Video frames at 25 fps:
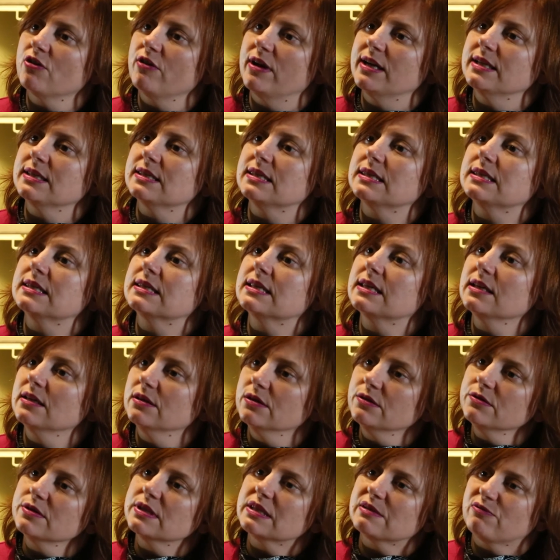great
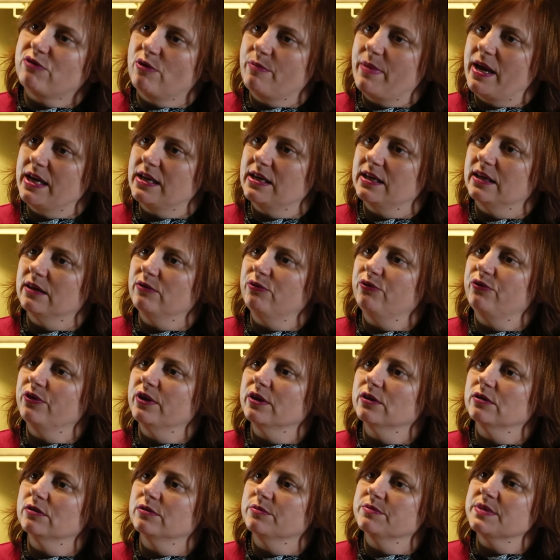skills for making
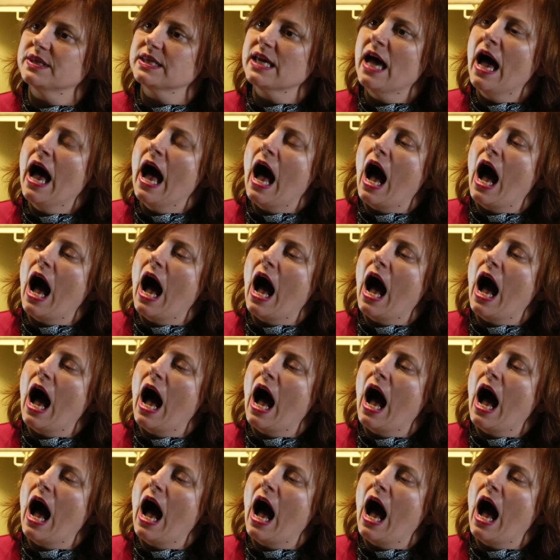films,